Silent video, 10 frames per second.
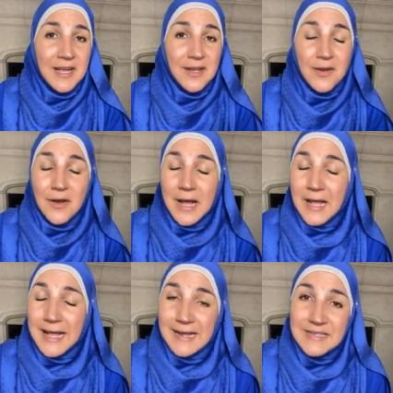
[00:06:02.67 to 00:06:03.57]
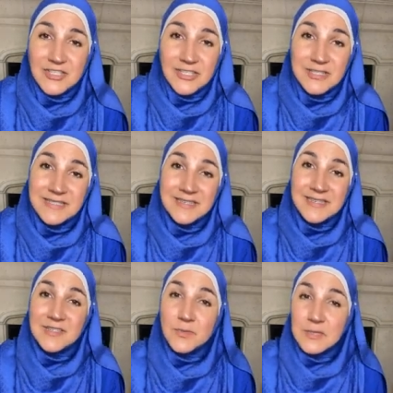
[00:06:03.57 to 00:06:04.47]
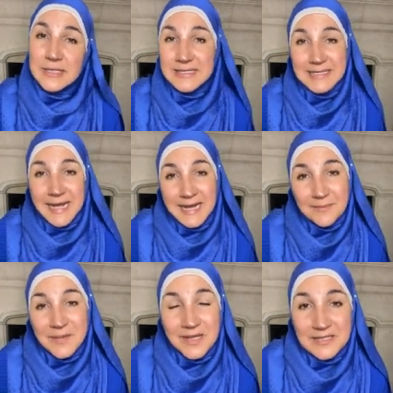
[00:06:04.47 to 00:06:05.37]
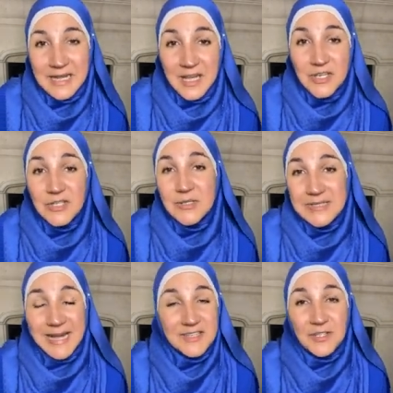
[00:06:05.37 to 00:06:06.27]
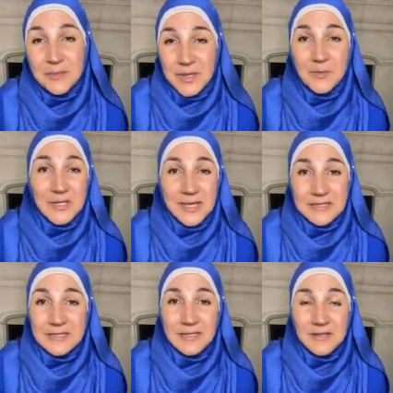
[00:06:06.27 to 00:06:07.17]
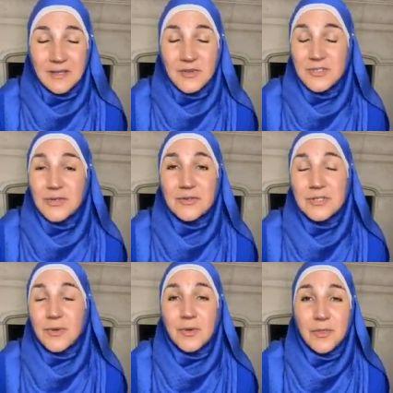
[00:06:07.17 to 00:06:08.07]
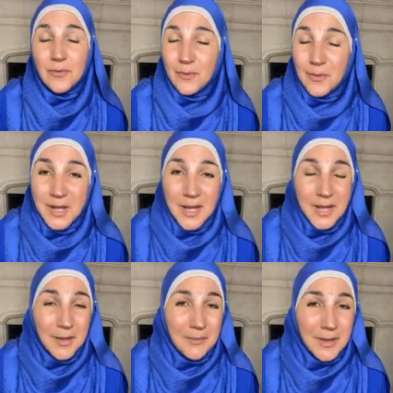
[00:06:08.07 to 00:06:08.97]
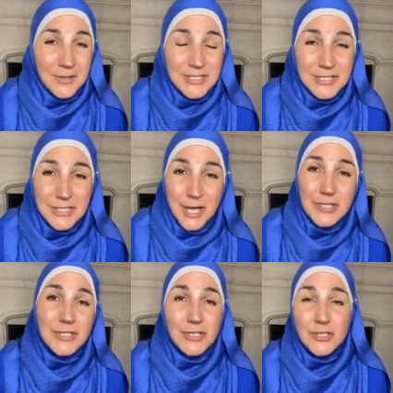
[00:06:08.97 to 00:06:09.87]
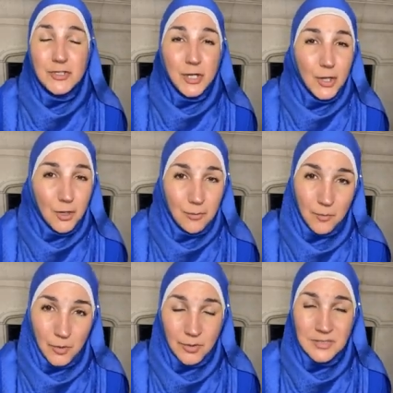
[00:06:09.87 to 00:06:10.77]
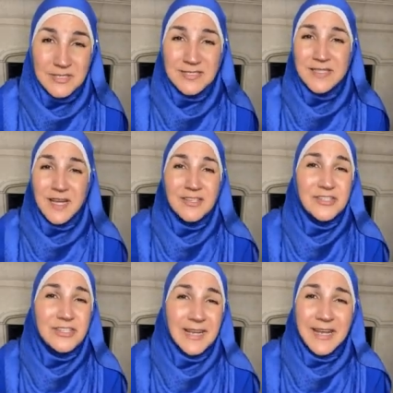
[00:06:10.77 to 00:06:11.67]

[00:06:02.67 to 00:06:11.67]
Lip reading: and it's really sad because she was actually being molested. She was going through such turmoil, such